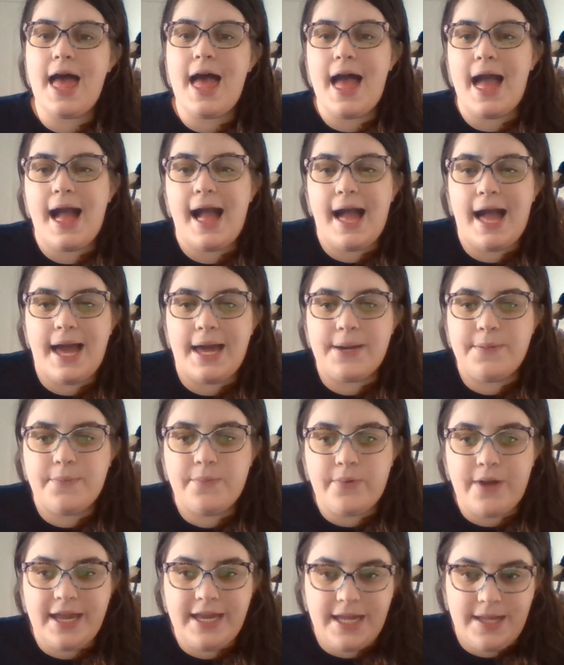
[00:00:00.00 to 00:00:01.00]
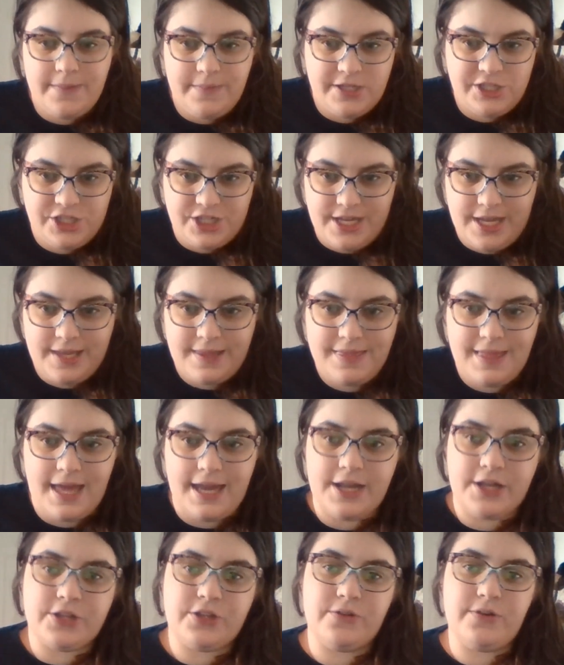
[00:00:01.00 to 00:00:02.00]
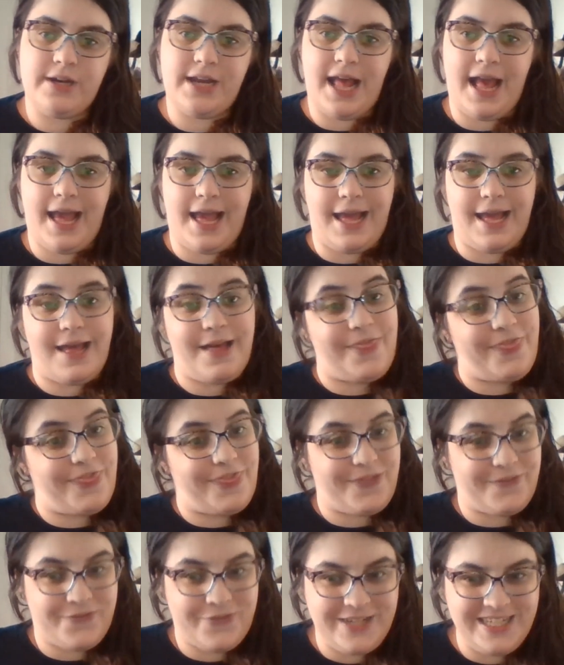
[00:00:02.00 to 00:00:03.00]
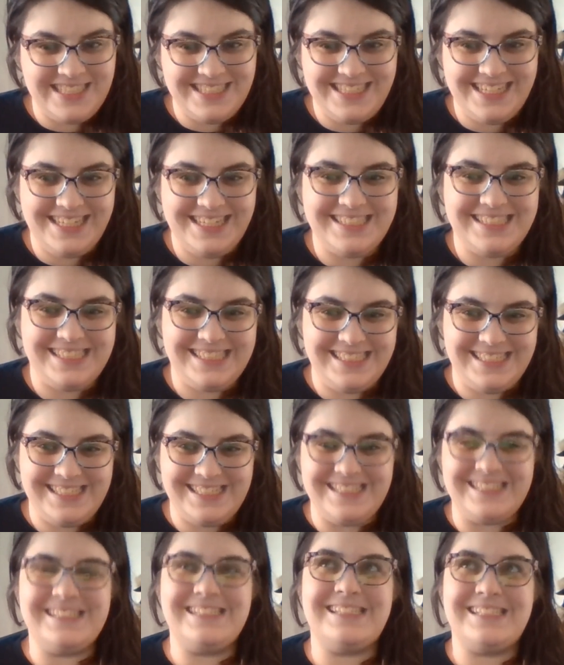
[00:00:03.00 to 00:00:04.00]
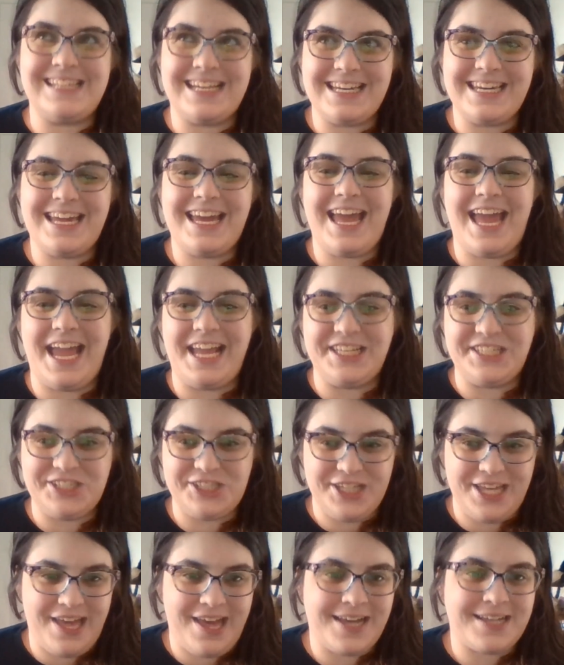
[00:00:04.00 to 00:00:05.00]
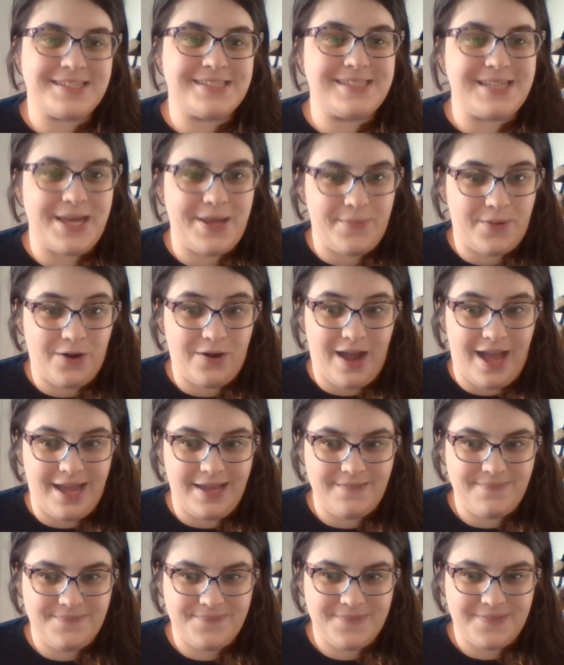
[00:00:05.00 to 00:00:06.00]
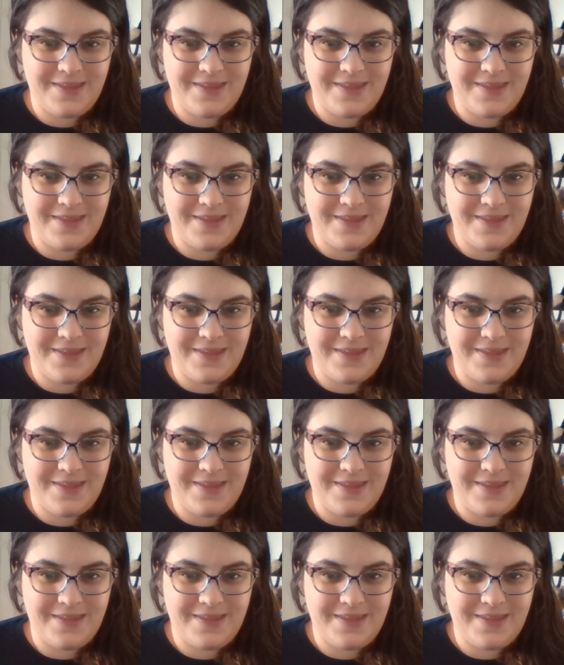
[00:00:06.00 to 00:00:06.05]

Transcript: had brain imaging that included a 3-TGE Sigma HDX MRI,